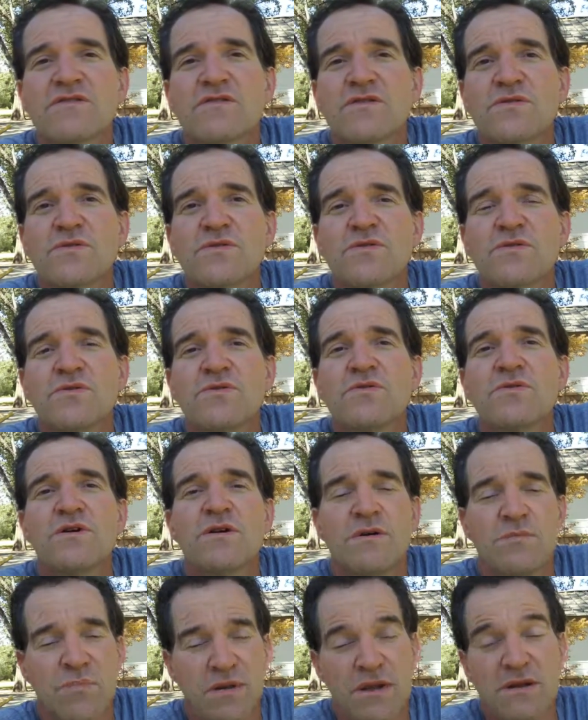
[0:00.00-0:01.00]
to
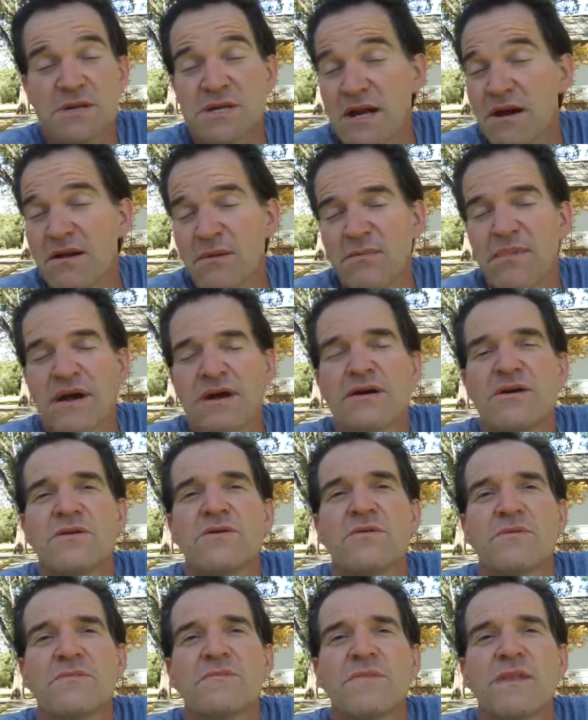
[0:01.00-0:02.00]
plunge out on my
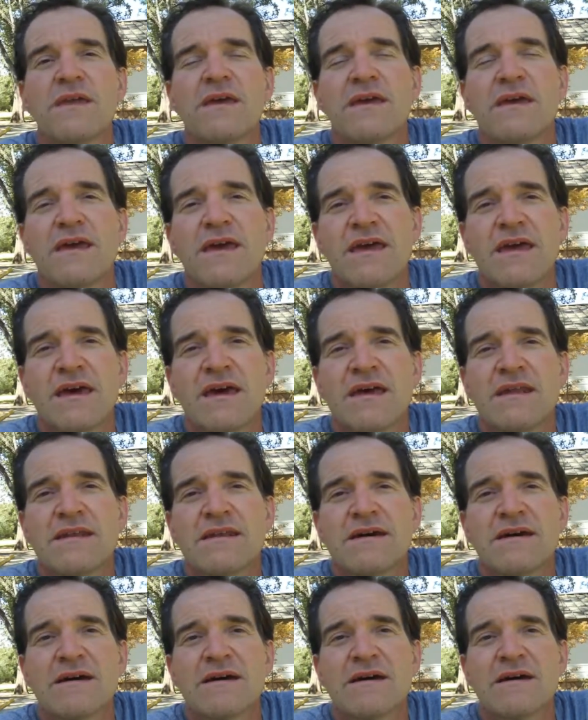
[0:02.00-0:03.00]
own
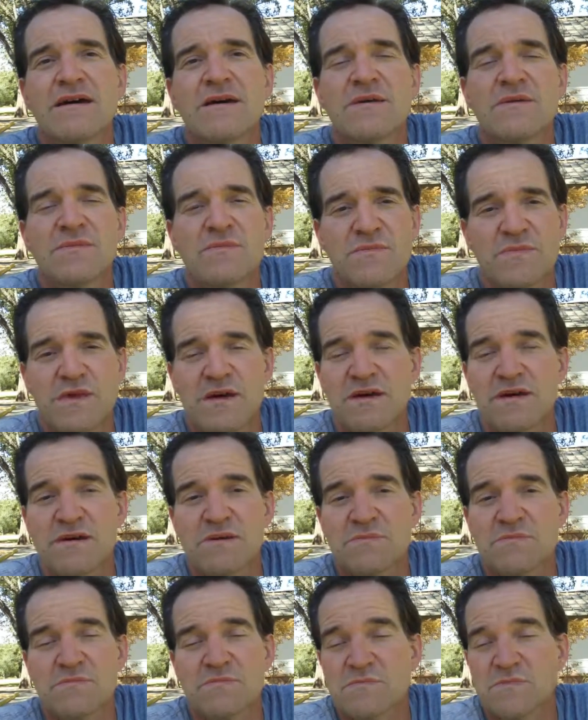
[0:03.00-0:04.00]
and uh, uh,